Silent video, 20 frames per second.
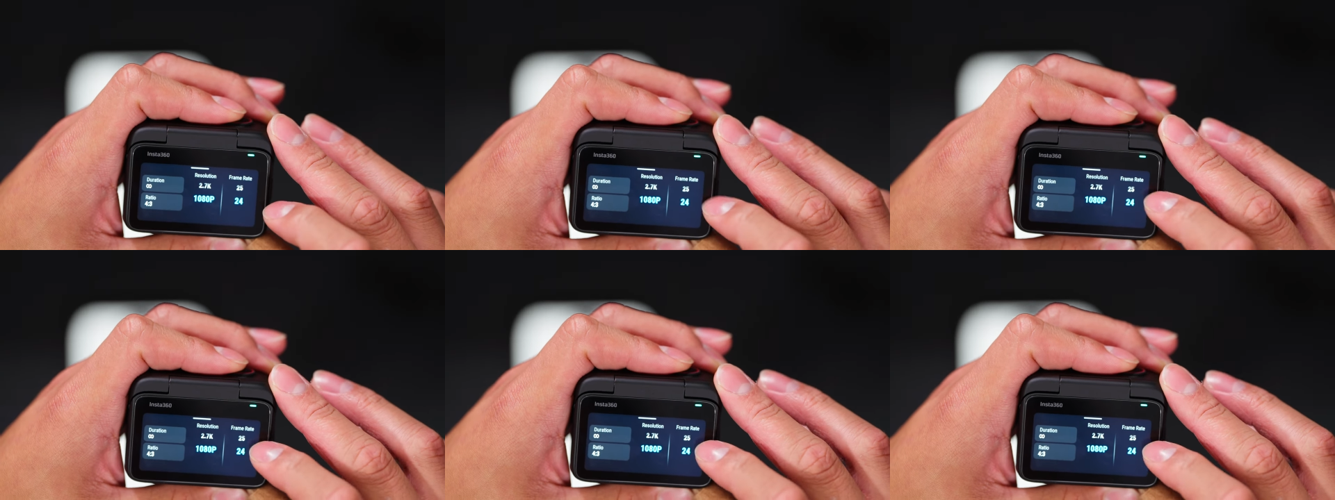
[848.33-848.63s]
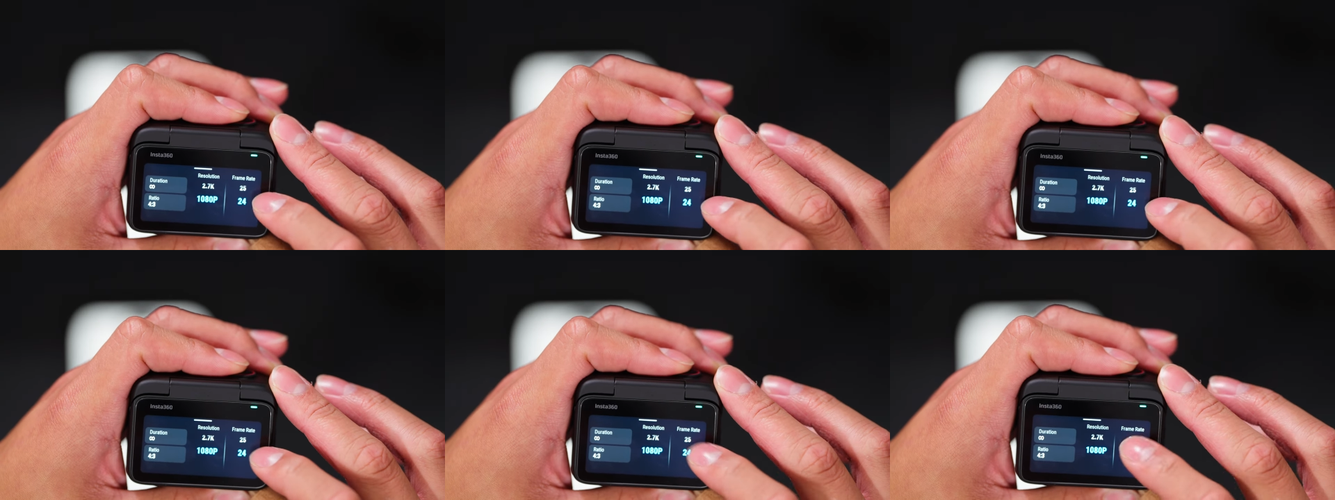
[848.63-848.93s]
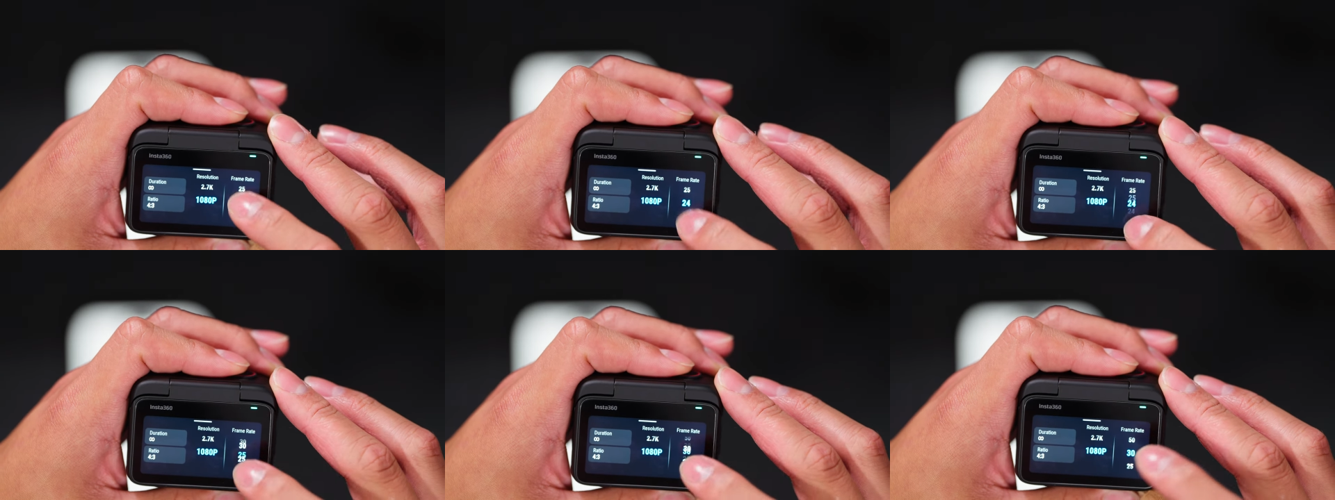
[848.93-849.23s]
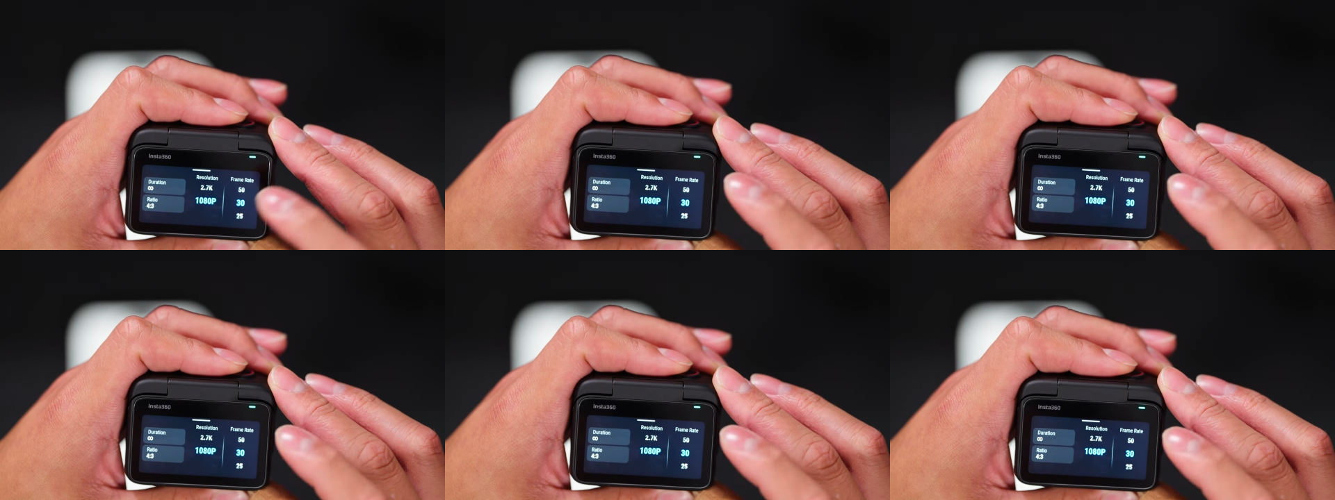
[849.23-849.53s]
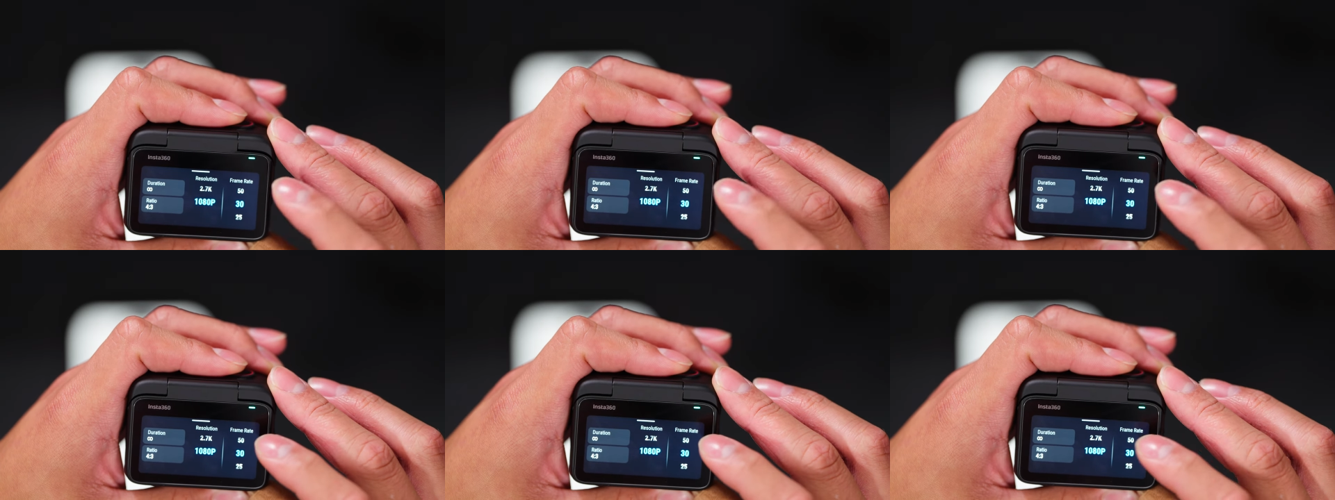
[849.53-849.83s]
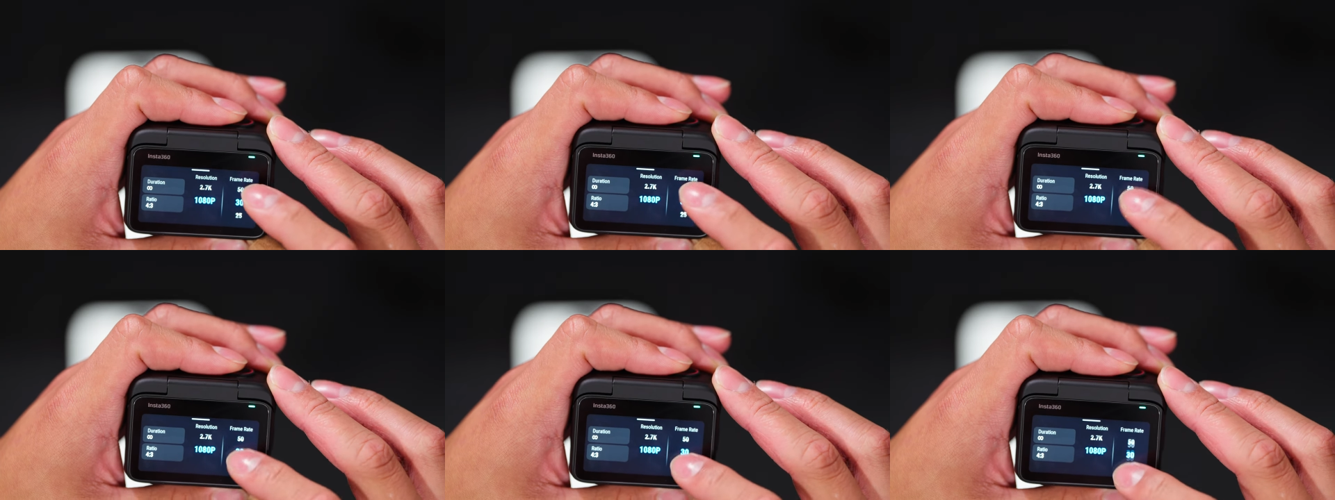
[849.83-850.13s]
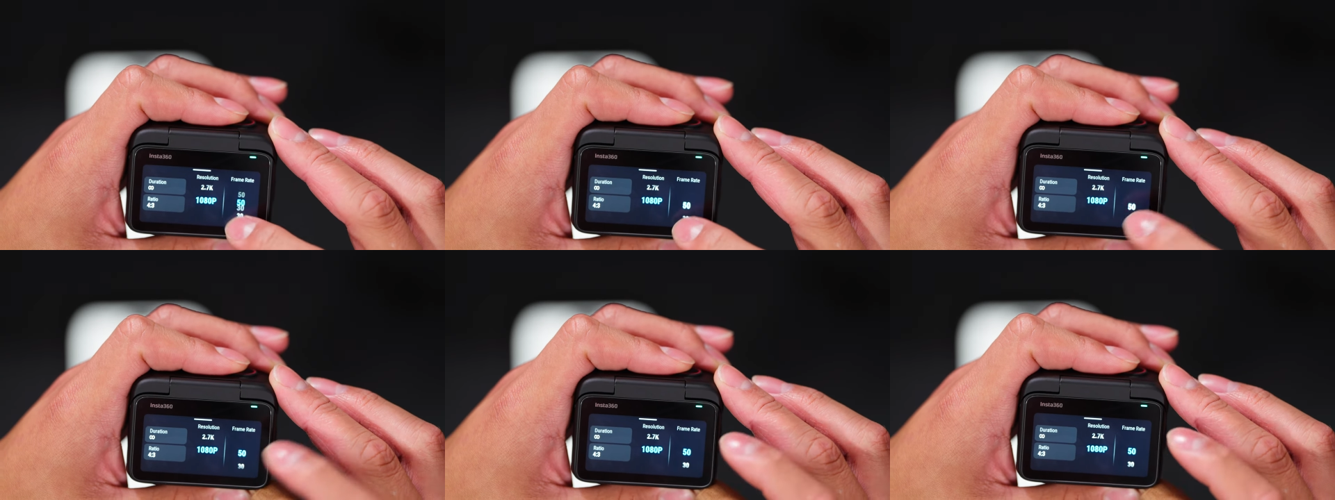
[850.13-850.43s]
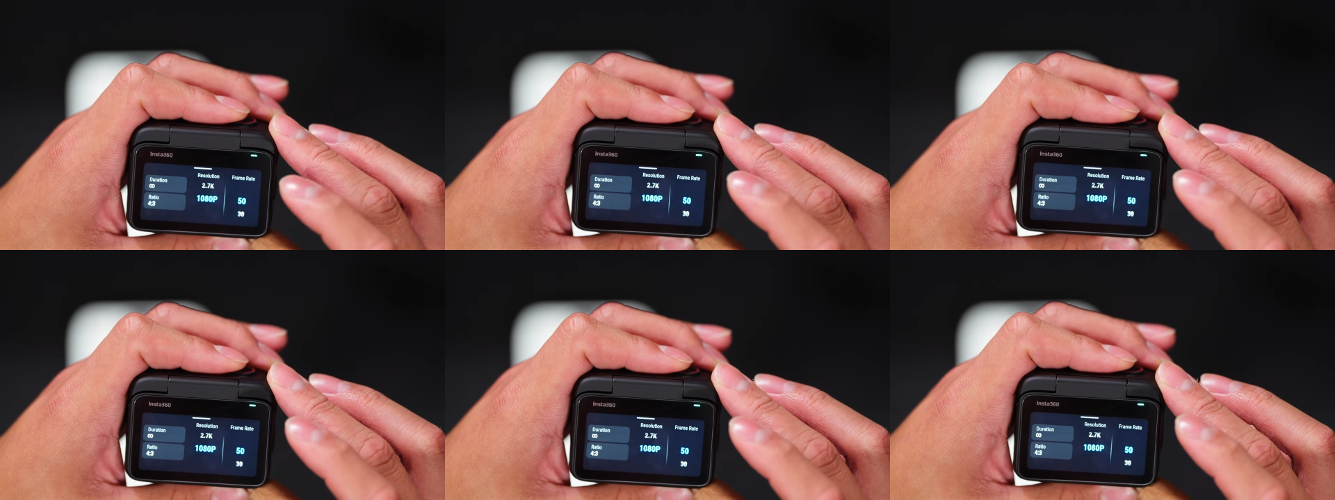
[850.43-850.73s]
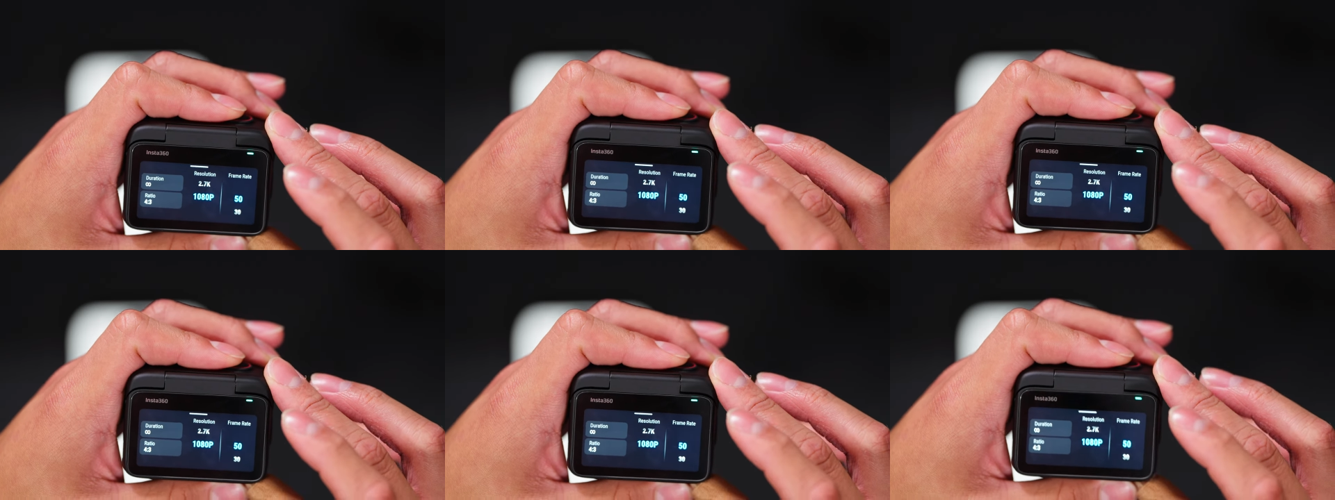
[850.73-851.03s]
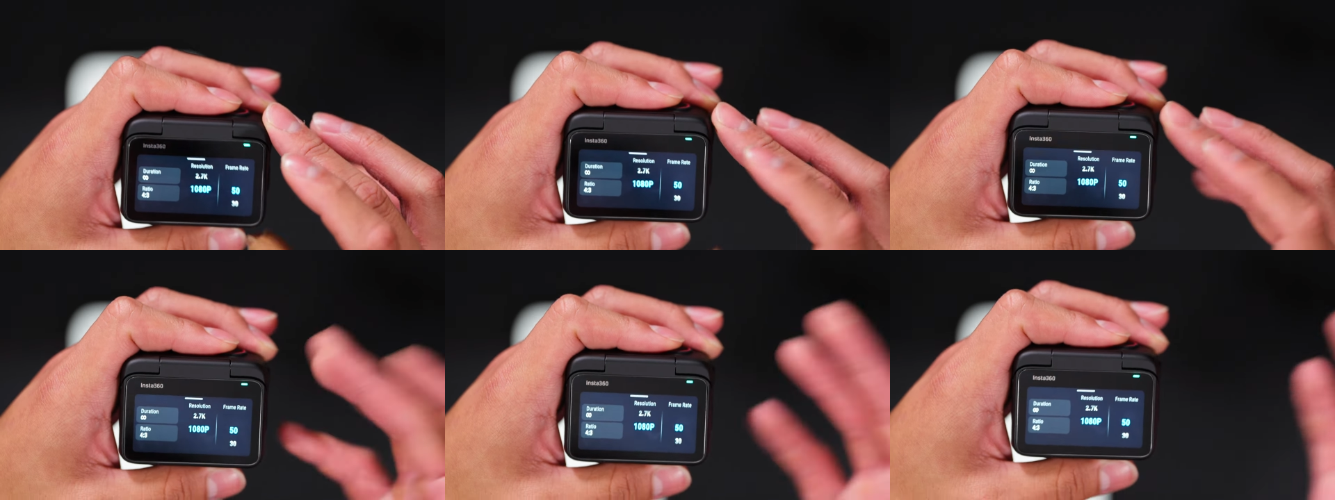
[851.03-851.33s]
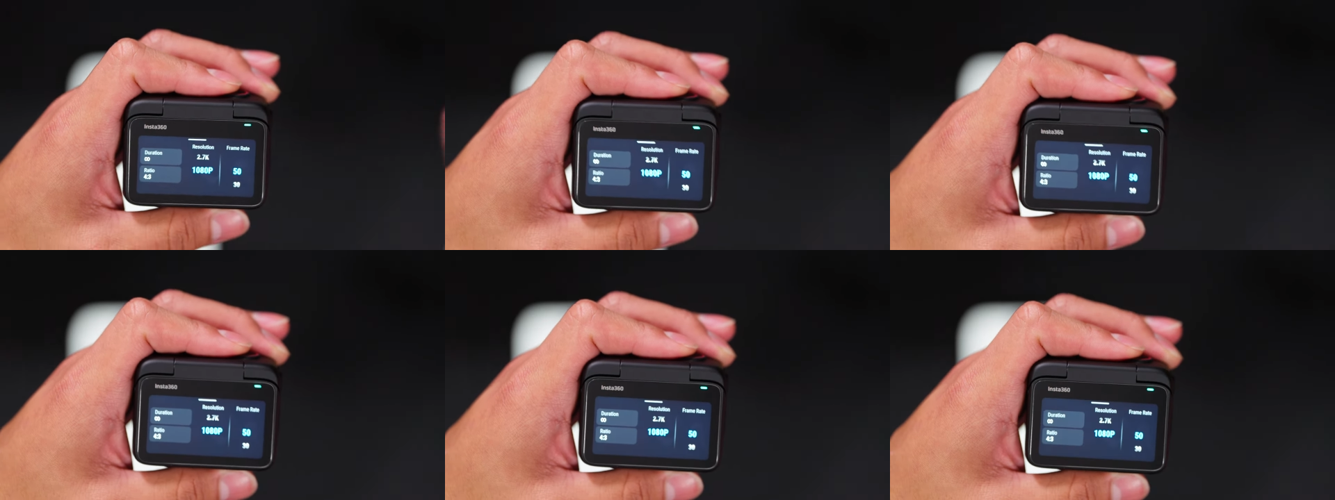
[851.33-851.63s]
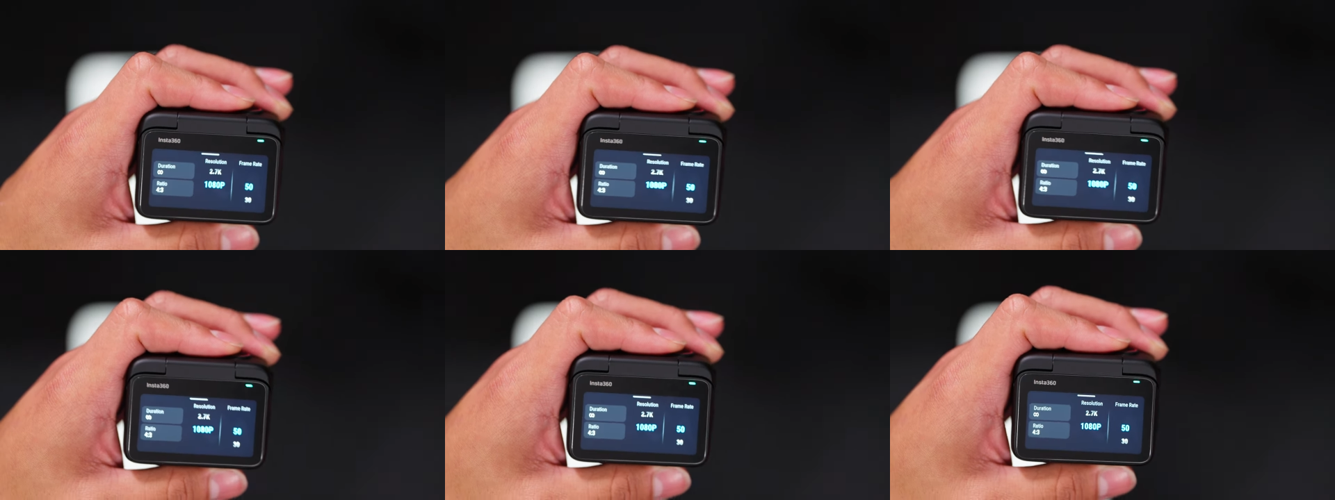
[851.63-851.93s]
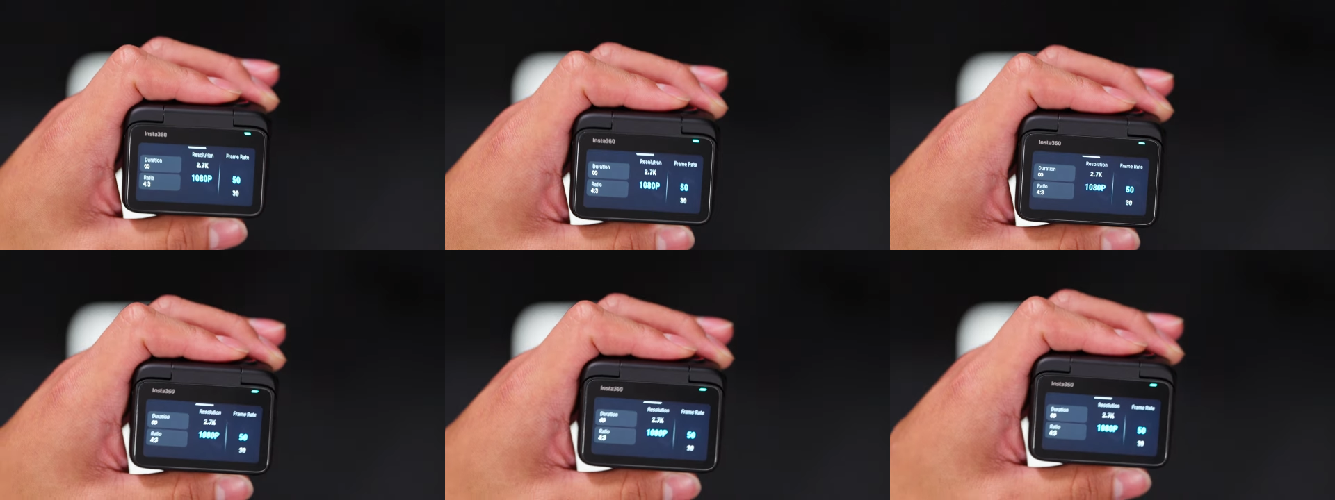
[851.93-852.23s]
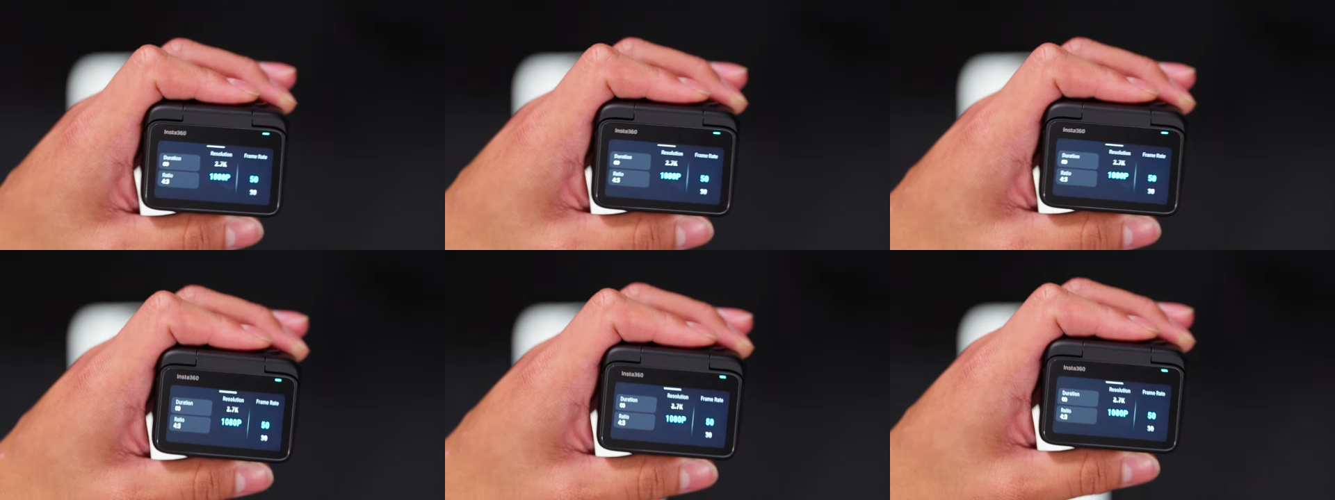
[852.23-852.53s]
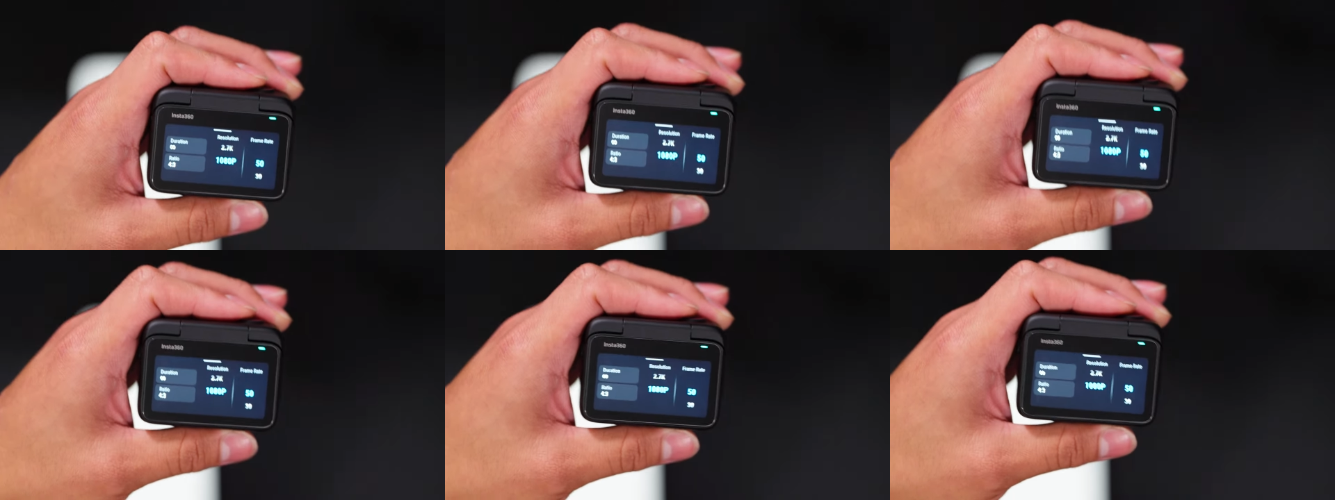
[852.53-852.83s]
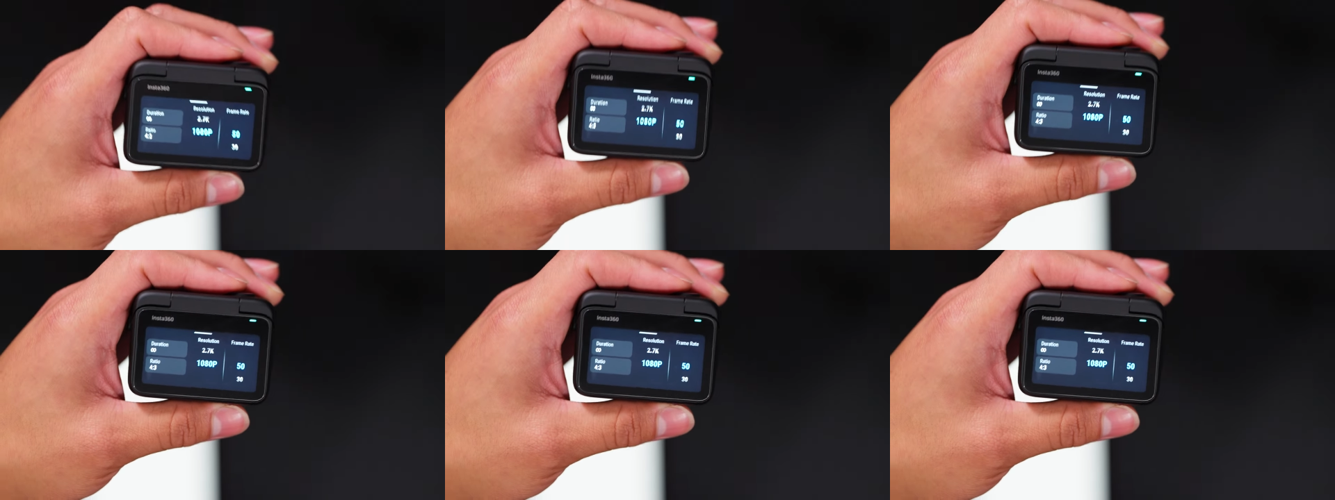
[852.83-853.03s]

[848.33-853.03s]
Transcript: No face is visible, so there are no lips to read.